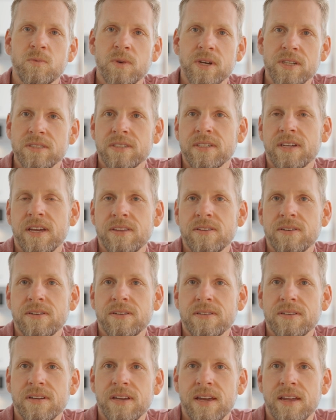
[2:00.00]

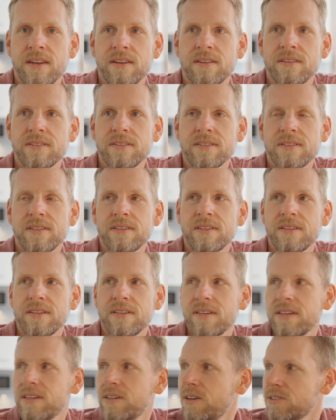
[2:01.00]
together. And
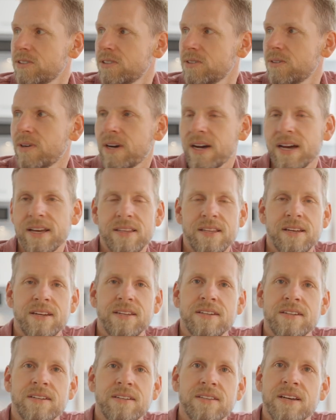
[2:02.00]
it also
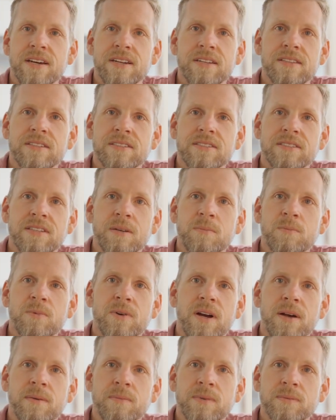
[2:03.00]
highlighted a lot of the same
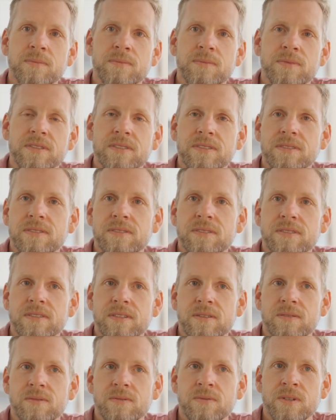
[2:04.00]
problems
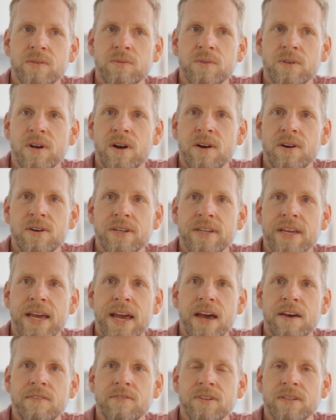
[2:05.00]
that we were already
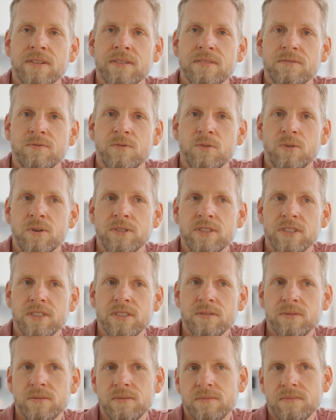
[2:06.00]
having for just
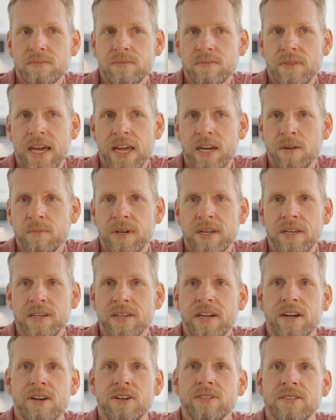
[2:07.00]
animating
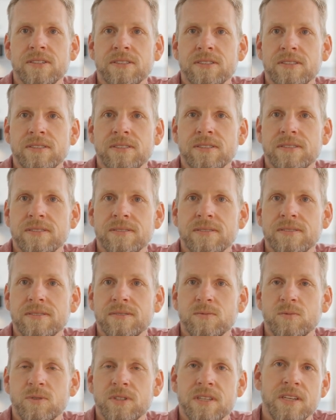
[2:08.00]
characters
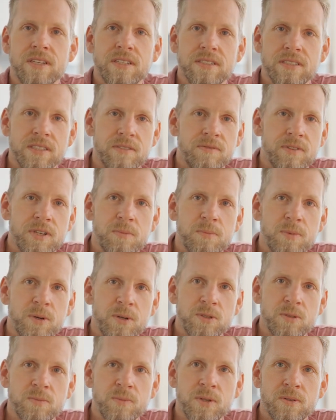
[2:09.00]
with keys living in
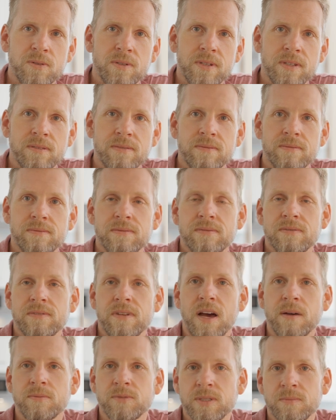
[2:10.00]
pose mode and
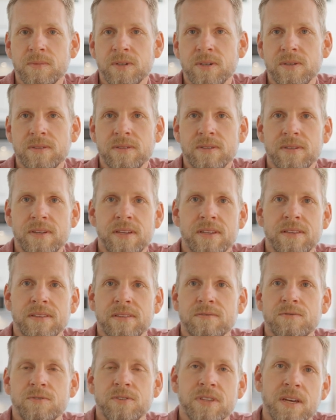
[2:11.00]
object mode. And
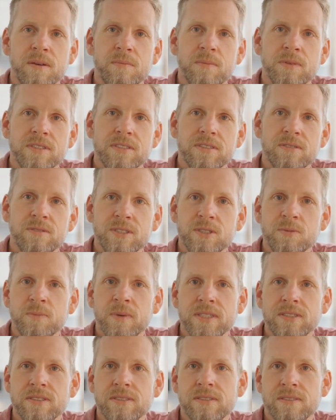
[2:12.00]
for them, it's Grease
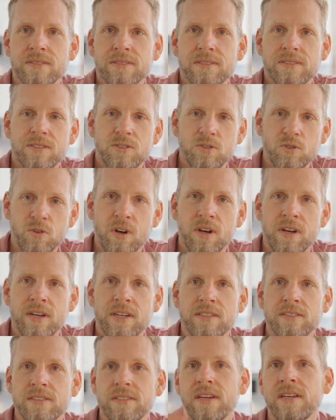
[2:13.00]
Pencil
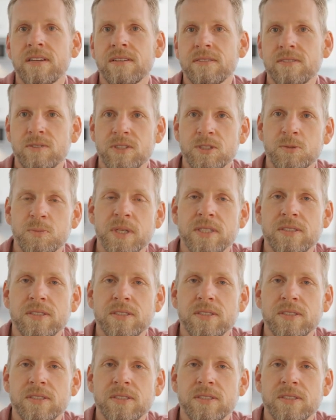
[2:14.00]
drawings and Grease Pencil